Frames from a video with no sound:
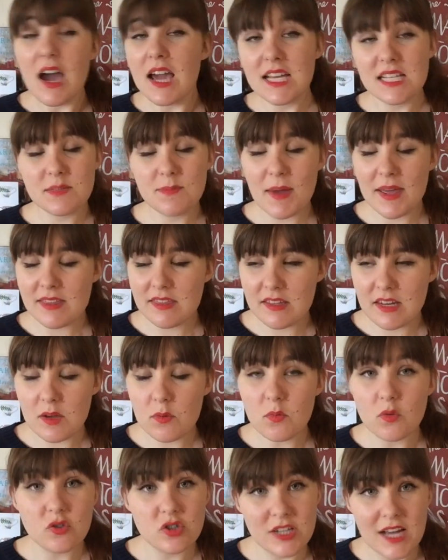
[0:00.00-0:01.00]
I expect that
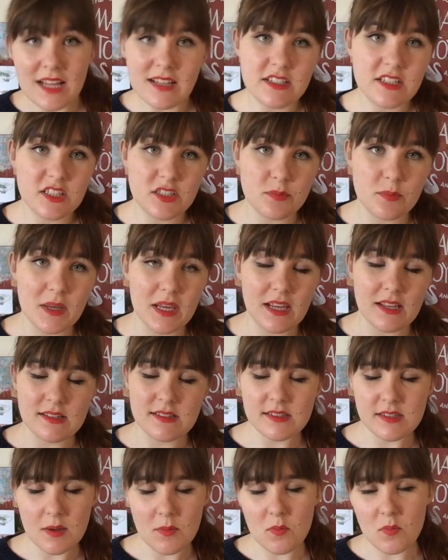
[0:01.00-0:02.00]
it will challenge me
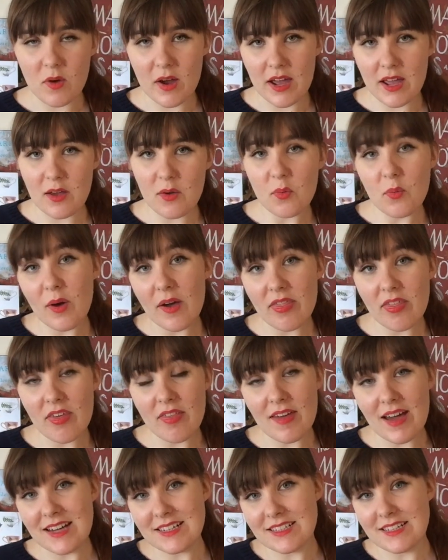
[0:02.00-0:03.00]
in some way, whether
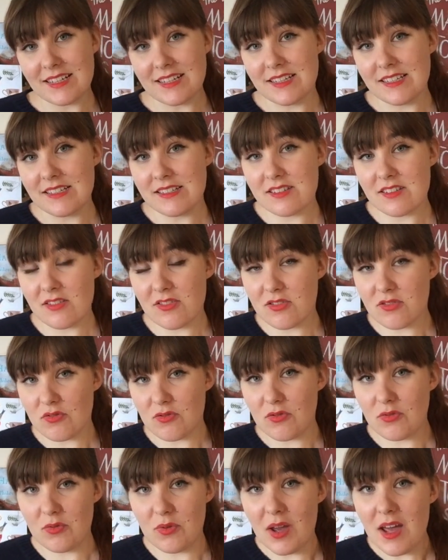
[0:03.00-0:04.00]
that is
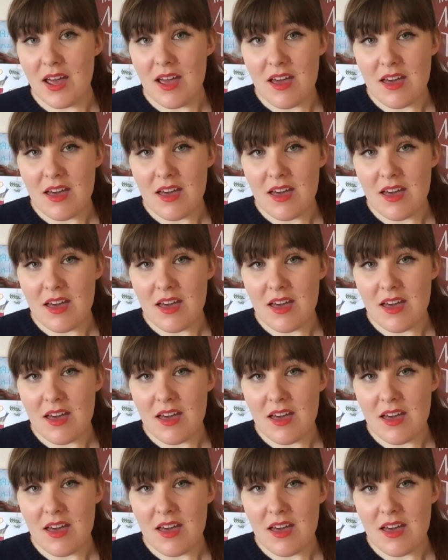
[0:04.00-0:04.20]
through